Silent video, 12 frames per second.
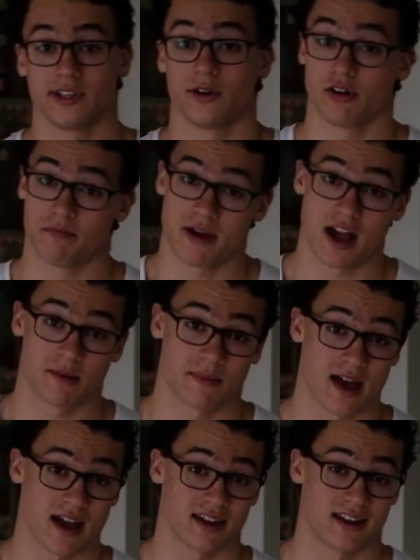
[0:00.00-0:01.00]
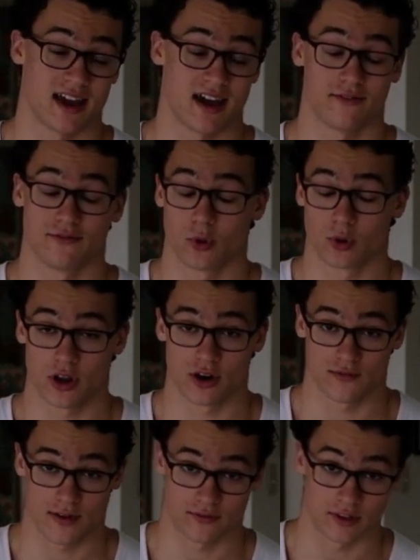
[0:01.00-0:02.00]
loaded backpack can add 40 or
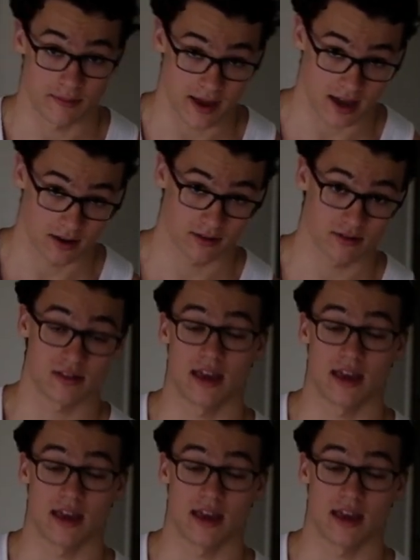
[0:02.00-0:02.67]
50 pounds